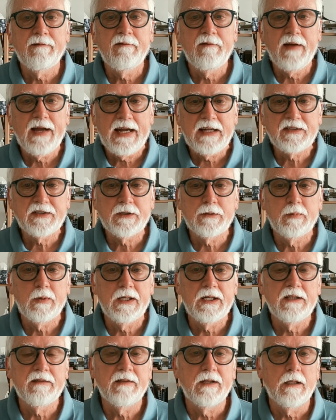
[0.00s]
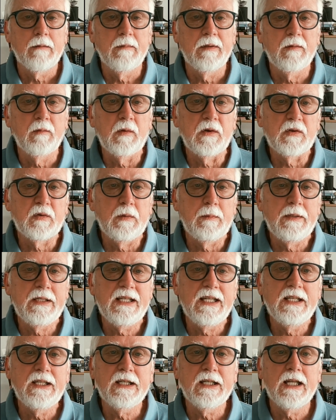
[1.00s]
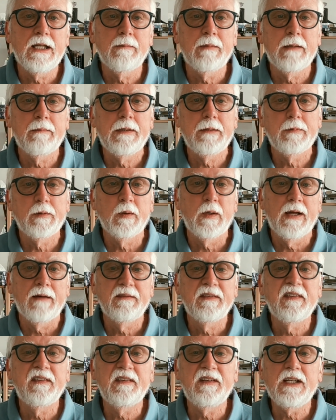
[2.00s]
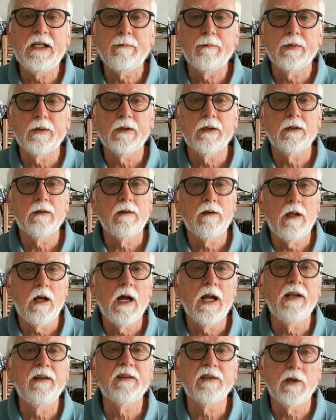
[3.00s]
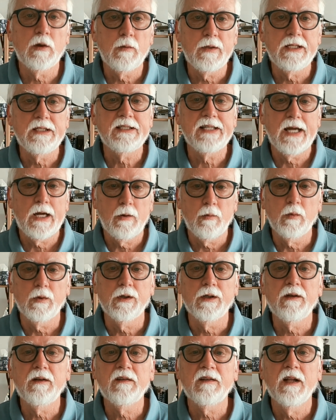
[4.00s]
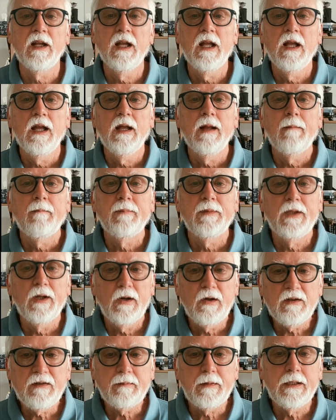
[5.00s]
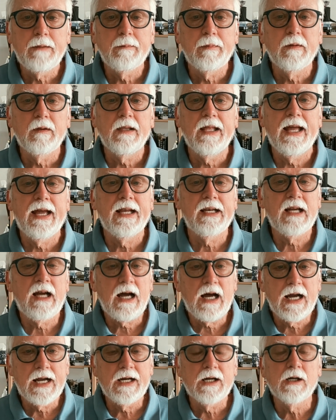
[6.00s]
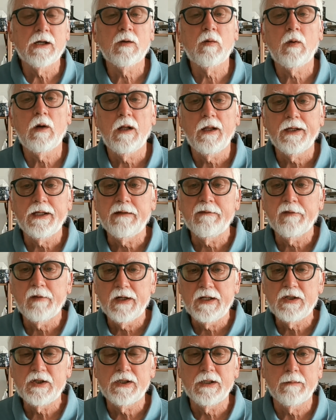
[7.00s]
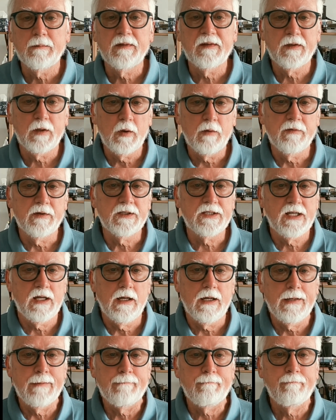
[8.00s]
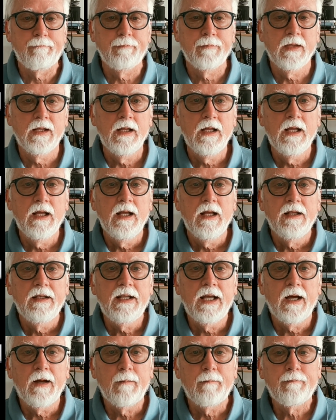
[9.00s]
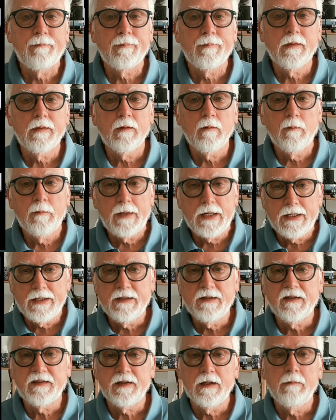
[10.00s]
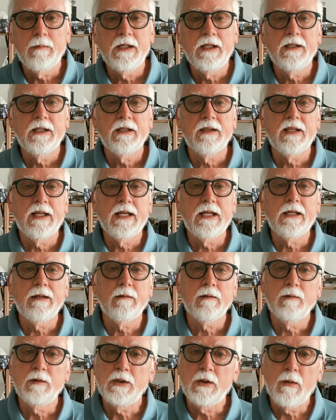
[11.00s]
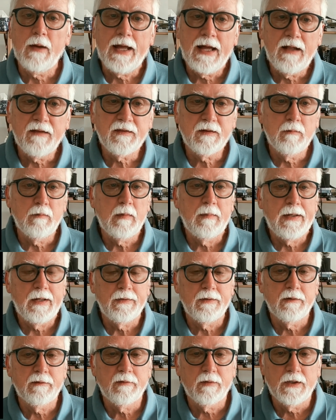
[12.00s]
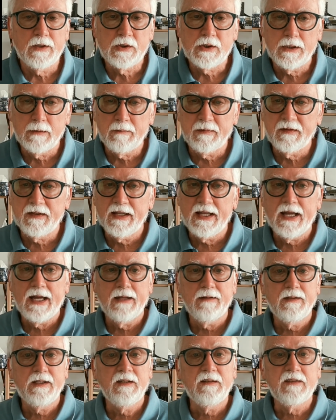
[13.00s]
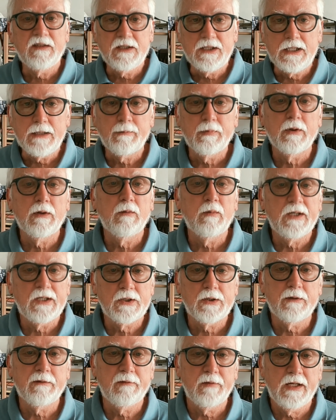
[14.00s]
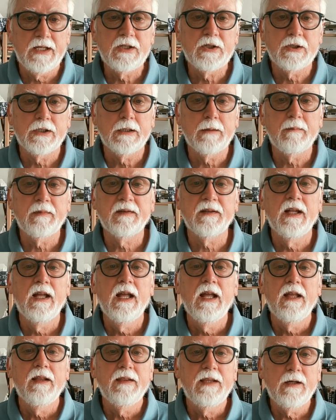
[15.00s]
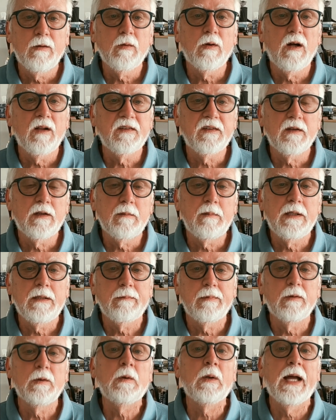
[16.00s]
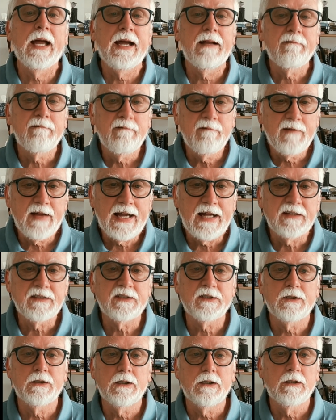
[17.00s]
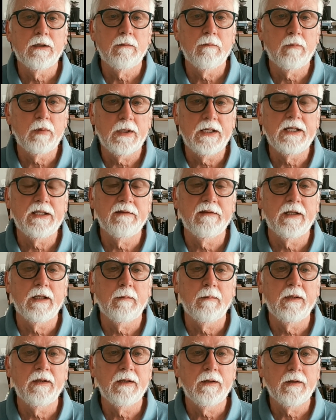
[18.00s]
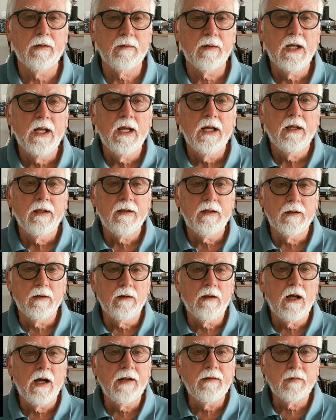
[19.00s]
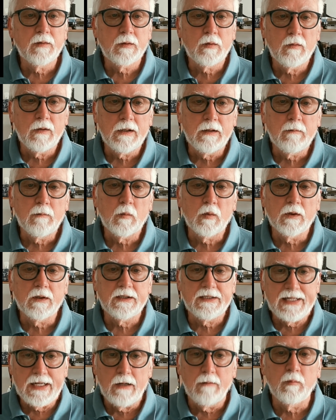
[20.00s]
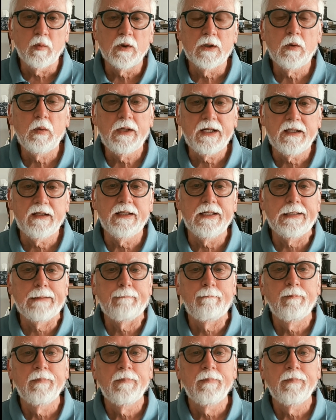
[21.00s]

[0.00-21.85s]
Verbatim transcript: faster brain development, which would be indicated by people who have steeper lines going downwards, those people had higher quality friendships over time. Now, by this, I mean that they, when you asked them about their friendships, they had these deeper, richer friendships. They were also the people who had faster brain development. Their, their lines were going more down more quickly.